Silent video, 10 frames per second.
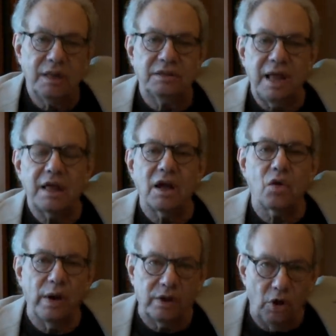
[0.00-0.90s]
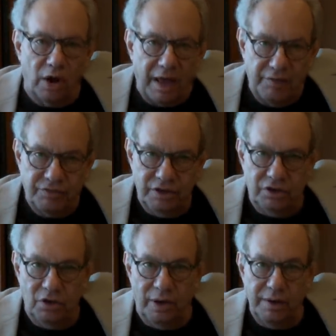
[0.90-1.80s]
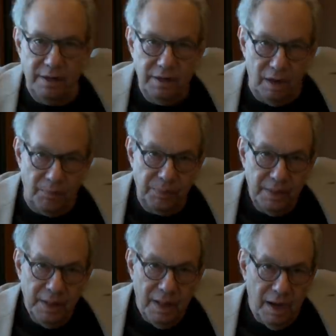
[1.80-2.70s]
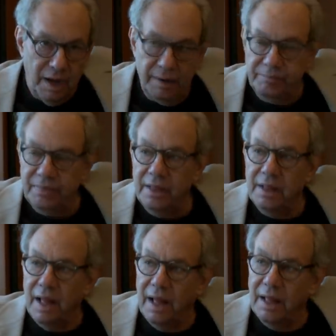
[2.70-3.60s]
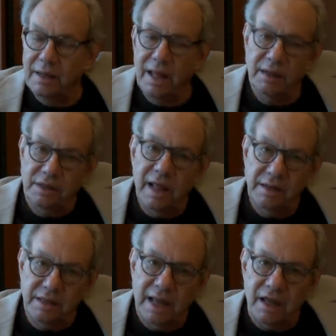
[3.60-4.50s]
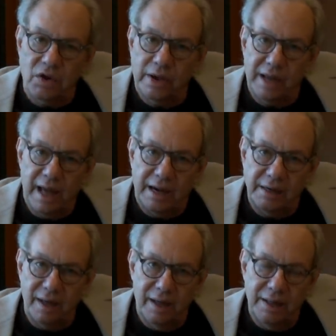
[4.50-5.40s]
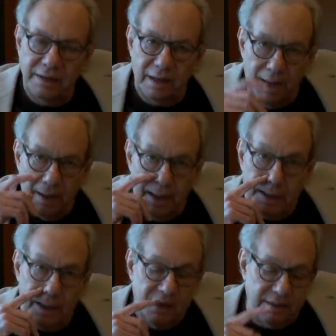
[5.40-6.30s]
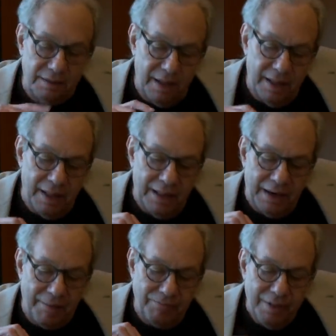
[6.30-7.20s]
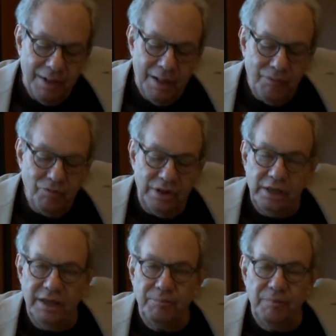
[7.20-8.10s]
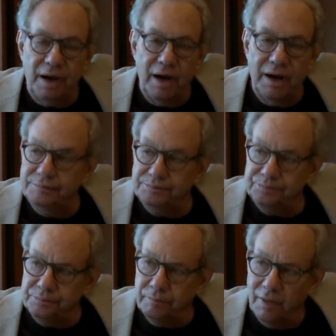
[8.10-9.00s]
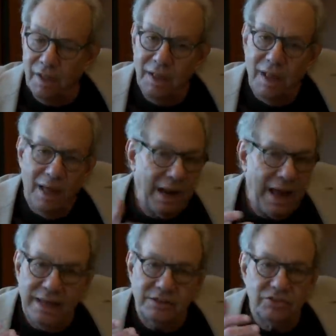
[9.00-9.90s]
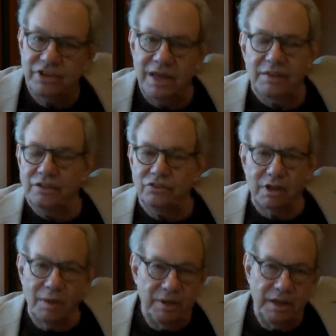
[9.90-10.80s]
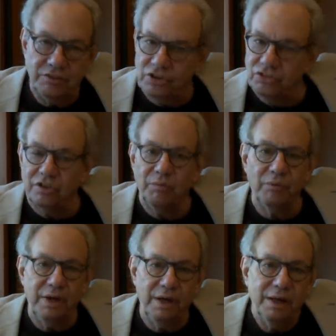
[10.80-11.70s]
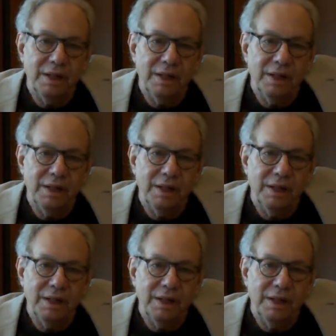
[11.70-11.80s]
Take a quick look after you do it, you know. And take a quick edit, and I really am, and I hate to say this, but it's just that we